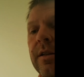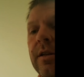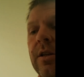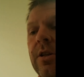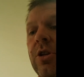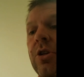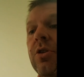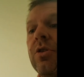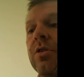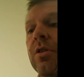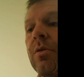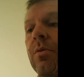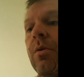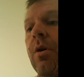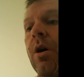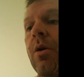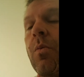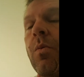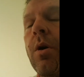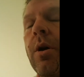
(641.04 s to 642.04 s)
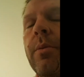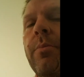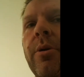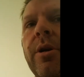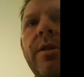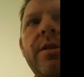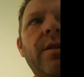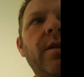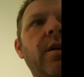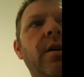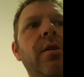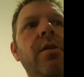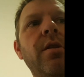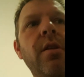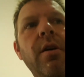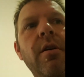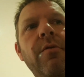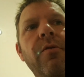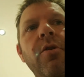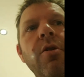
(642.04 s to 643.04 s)
use the white bread starter
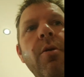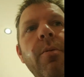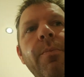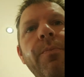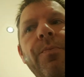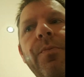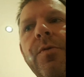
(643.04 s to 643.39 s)
that I've got.